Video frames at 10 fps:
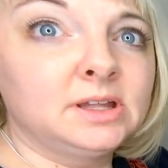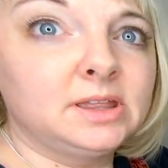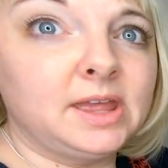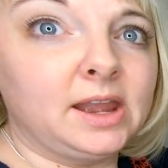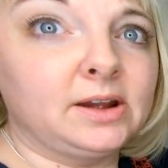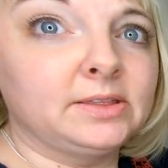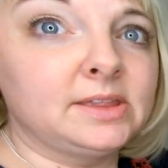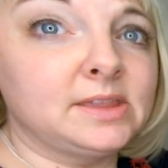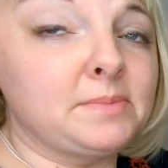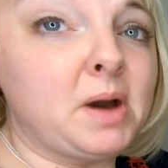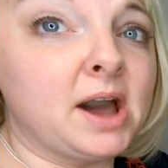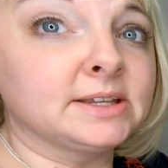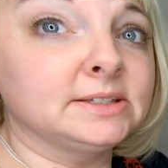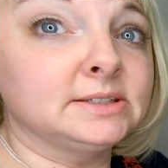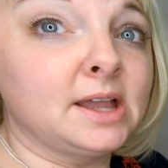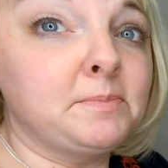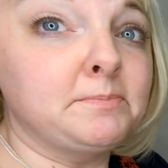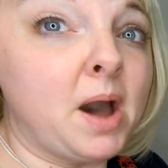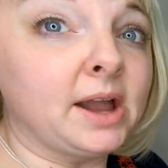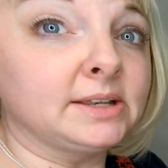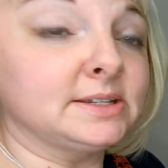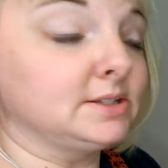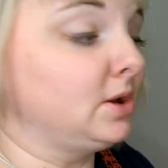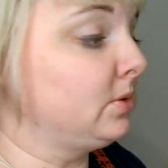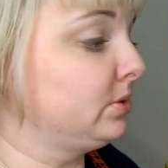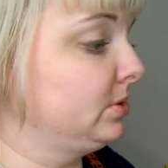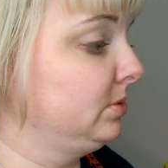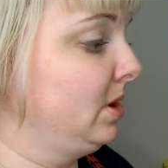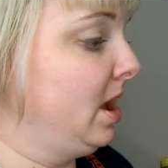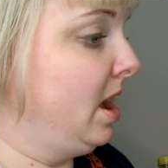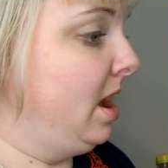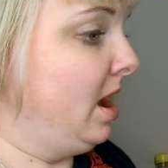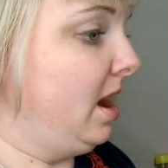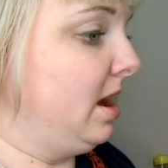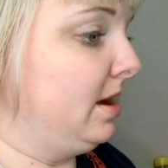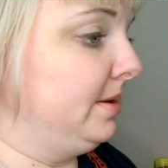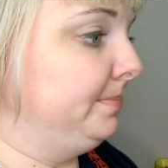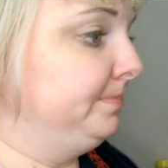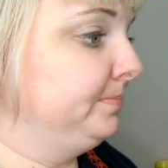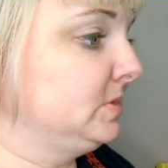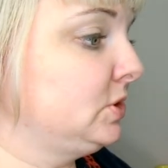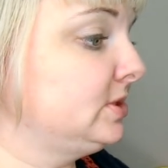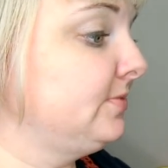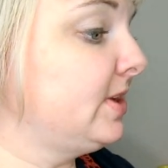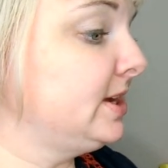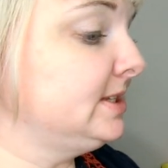there that pocket doesn't go through. So it's a very